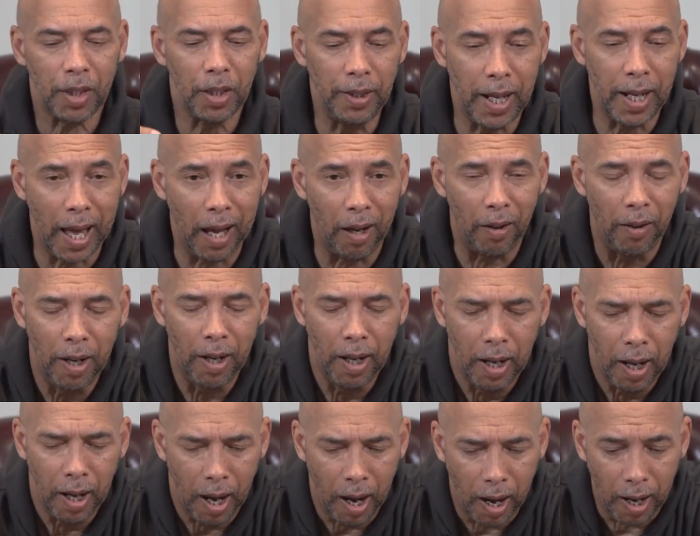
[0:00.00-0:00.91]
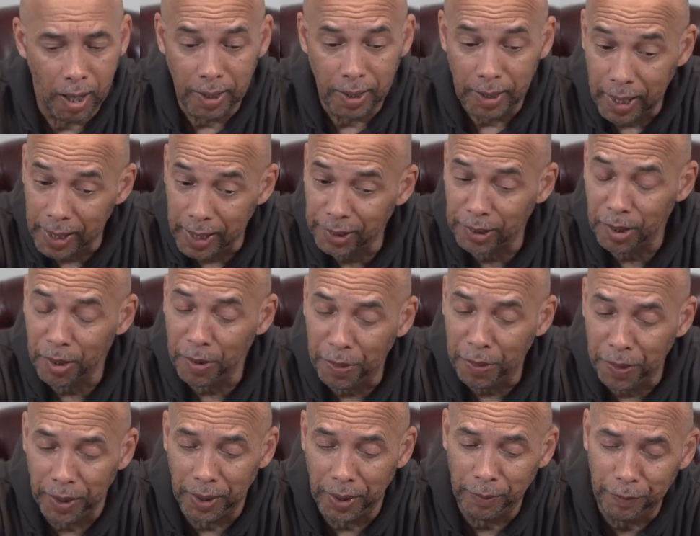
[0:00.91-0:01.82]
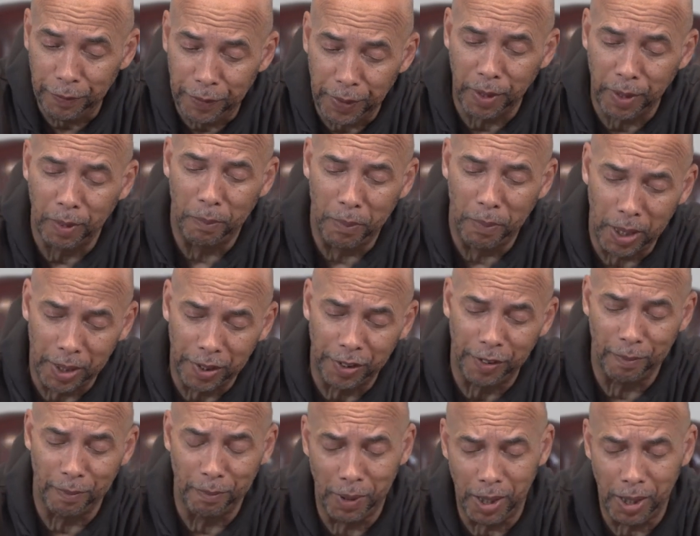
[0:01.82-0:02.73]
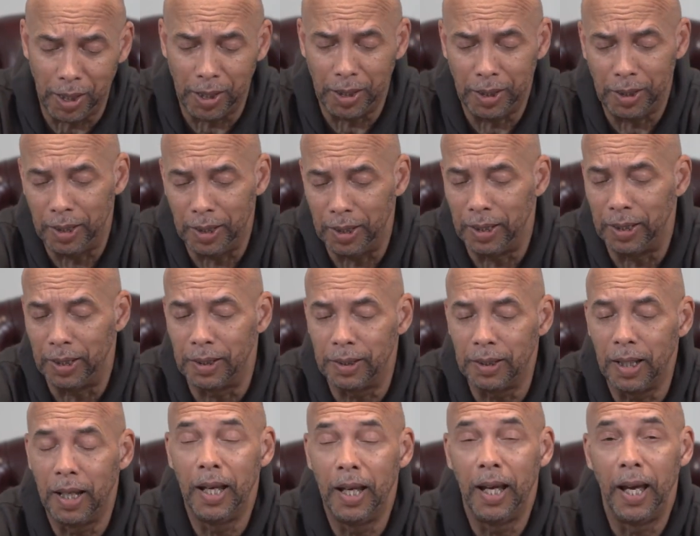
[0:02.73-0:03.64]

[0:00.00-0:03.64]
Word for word: Now, our lesson theme for the month of May is